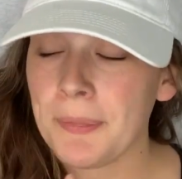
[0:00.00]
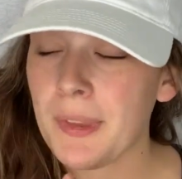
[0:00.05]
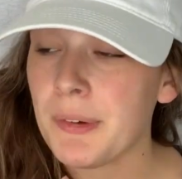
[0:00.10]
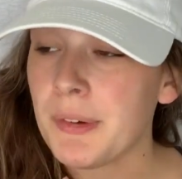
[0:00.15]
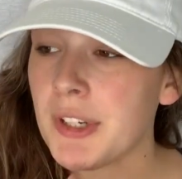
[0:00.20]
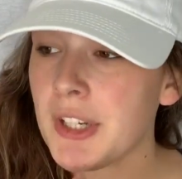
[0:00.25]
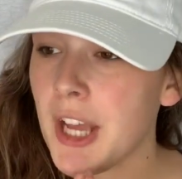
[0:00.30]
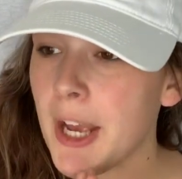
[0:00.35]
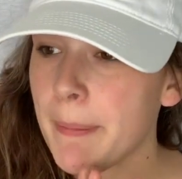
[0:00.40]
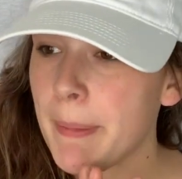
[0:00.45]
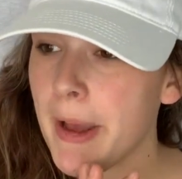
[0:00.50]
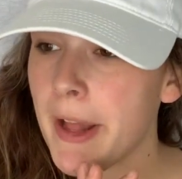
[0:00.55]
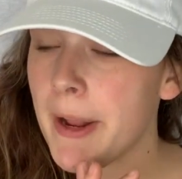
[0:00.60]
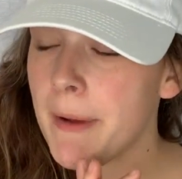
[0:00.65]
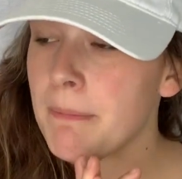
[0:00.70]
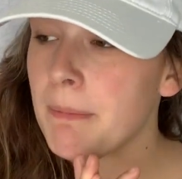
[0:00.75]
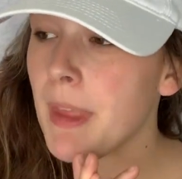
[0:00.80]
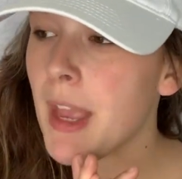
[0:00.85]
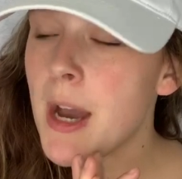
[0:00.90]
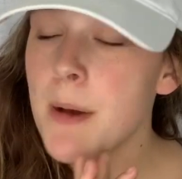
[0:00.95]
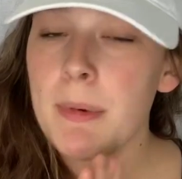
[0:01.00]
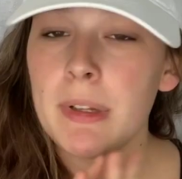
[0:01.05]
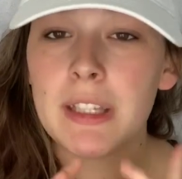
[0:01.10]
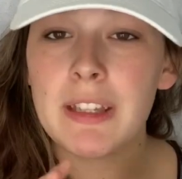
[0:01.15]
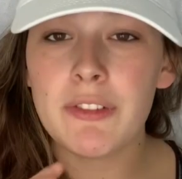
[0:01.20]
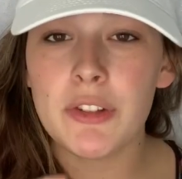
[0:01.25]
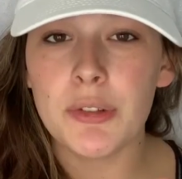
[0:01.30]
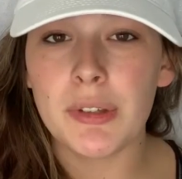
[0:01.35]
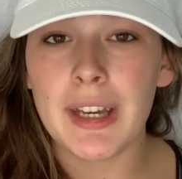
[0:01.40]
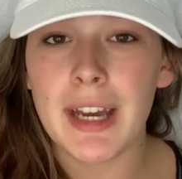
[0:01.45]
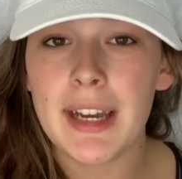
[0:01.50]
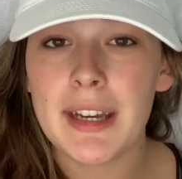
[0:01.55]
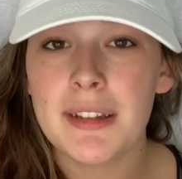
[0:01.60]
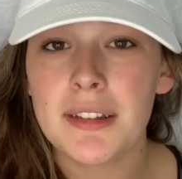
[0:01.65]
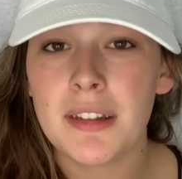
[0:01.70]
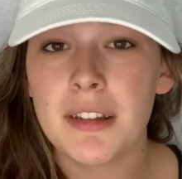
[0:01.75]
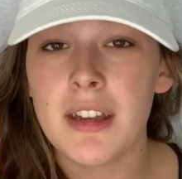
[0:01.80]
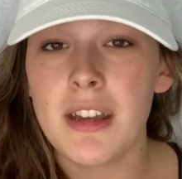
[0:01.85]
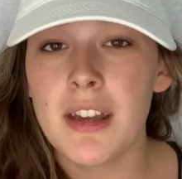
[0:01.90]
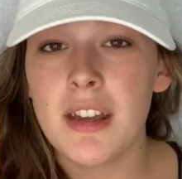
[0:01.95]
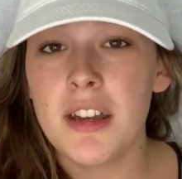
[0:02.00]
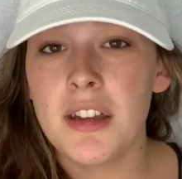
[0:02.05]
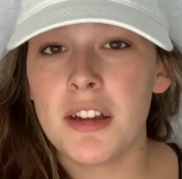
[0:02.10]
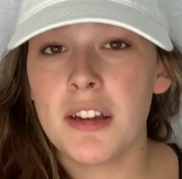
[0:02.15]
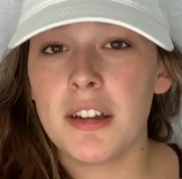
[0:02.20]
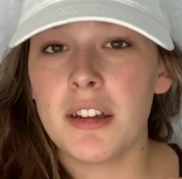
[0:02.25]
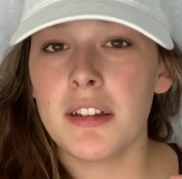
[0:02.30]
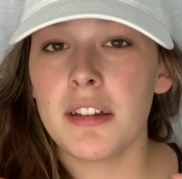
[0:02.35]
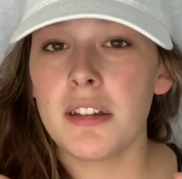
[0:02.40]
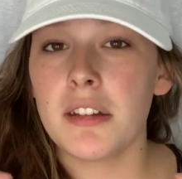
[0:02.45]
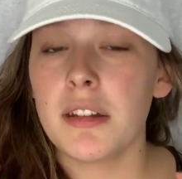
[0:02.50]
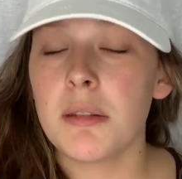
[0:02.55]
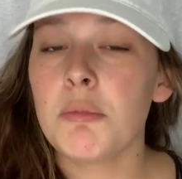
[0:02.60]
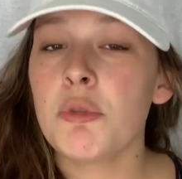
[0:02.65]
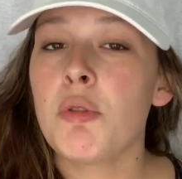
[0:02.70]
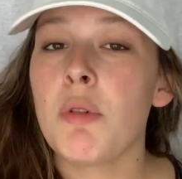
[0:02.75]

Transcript: We're gonna talk about it. I'm gonna give you guys some